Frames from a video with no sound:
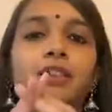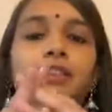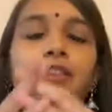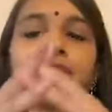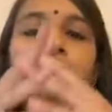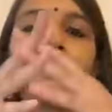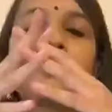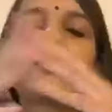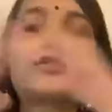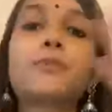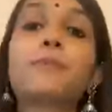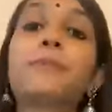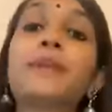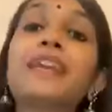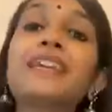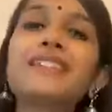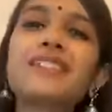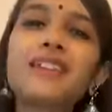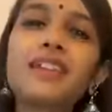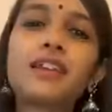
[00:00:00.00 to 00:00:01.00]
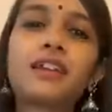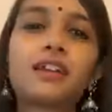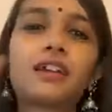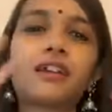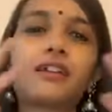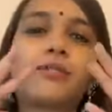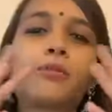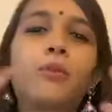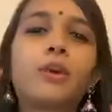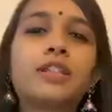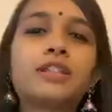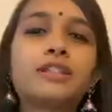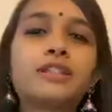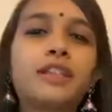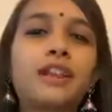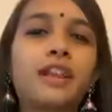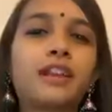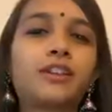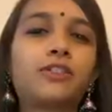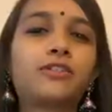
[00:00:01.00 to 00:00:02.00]
these are the basic ones
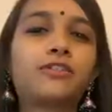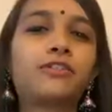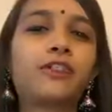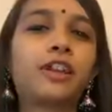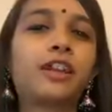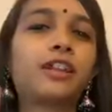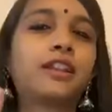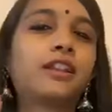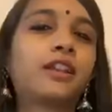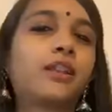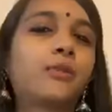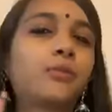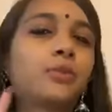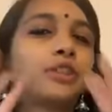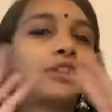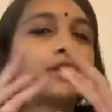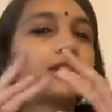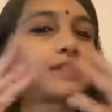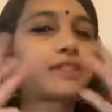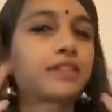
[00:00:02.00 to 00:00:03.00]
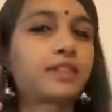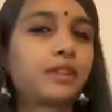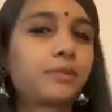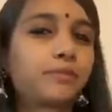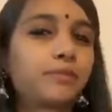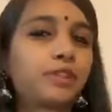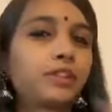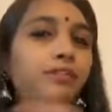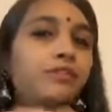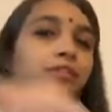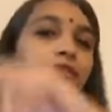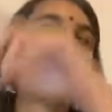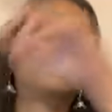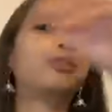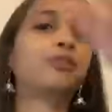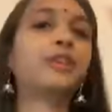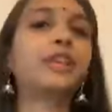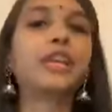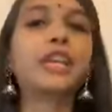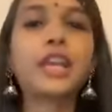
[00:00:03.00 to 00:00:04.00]
that I could find that were descriptive of
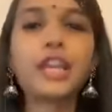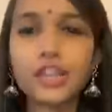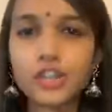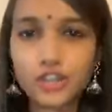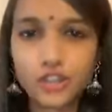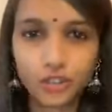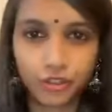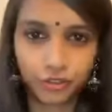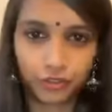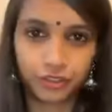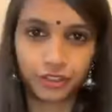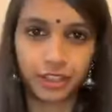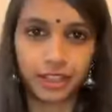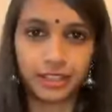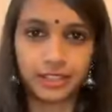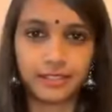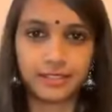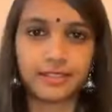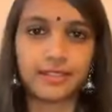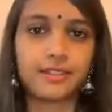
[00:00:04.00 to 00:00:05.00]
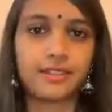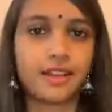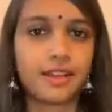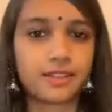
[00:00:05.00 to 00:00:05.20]
the range of things that